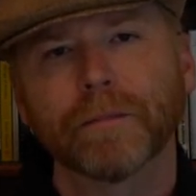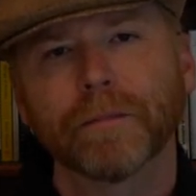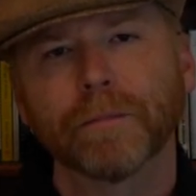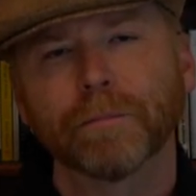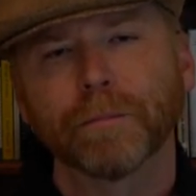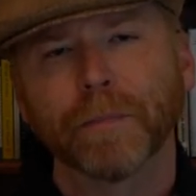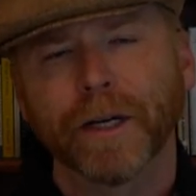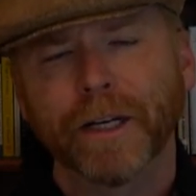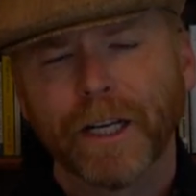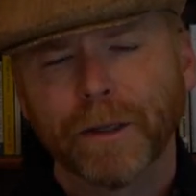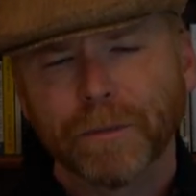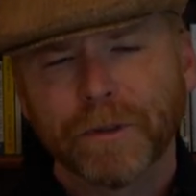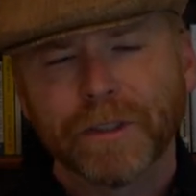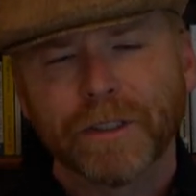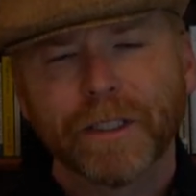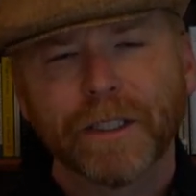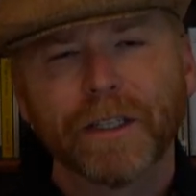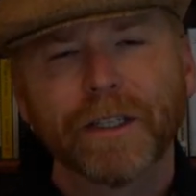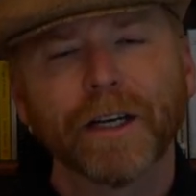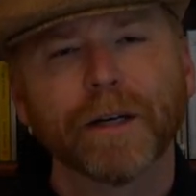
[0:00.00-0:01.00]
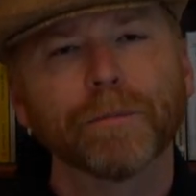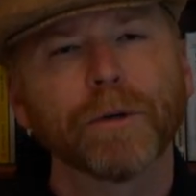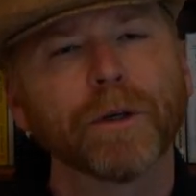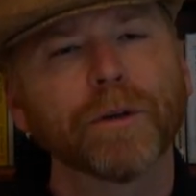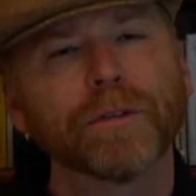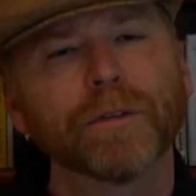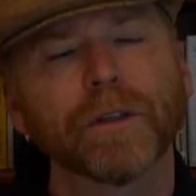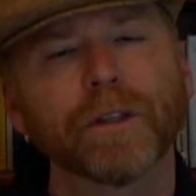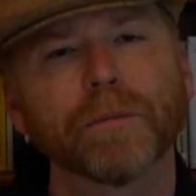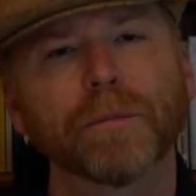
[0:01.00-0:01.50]
My name is Dee. I'm
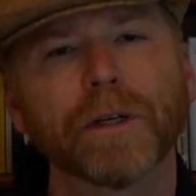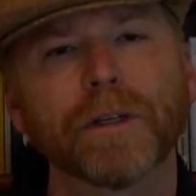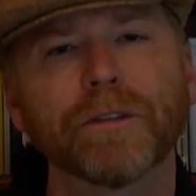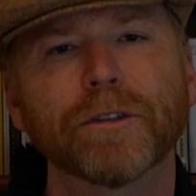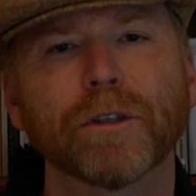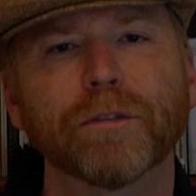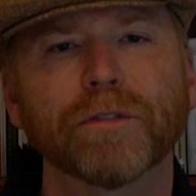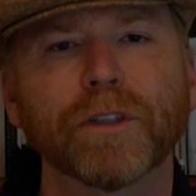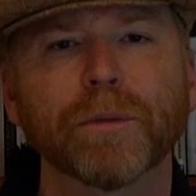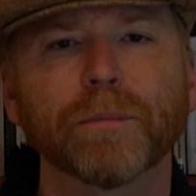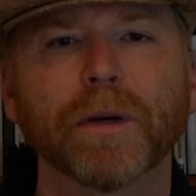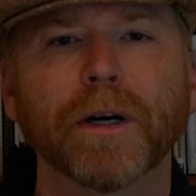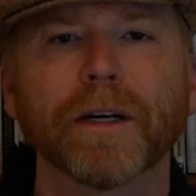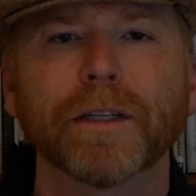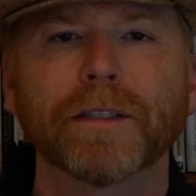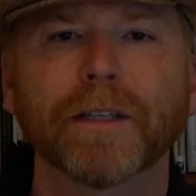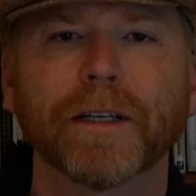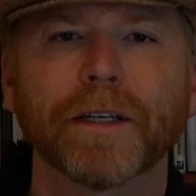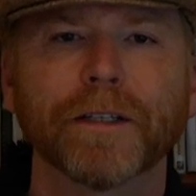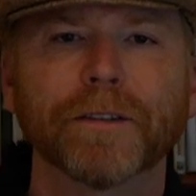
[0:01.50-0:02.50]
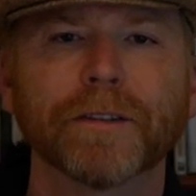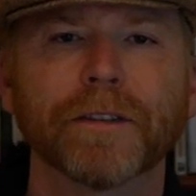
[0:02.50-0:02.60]
host of the Benzo Free Podcast.